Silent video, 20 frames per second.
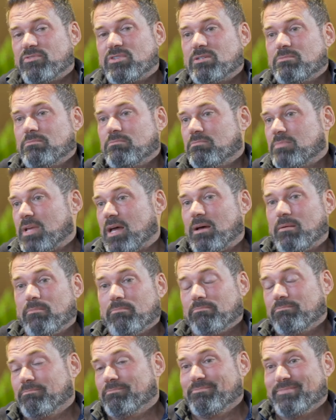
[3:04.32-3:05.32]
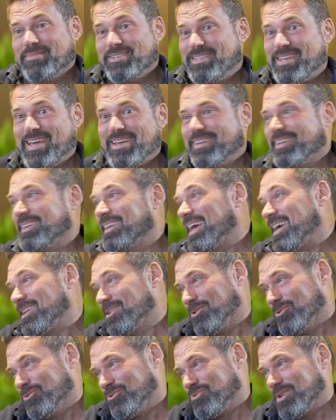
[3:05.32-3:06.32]
some um, tenant
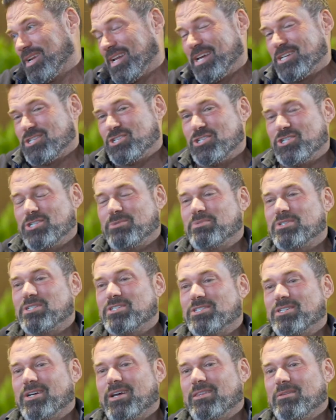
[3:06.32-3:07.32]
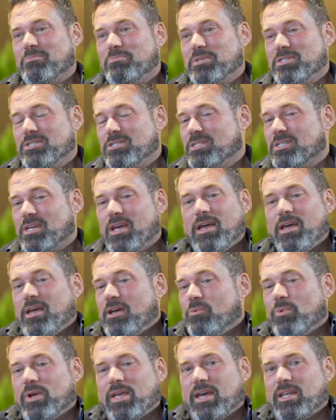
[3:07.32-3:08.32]
landlord relationships inside the business,
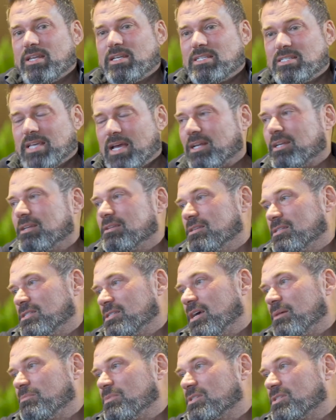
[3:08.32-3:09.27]
we had exactly the same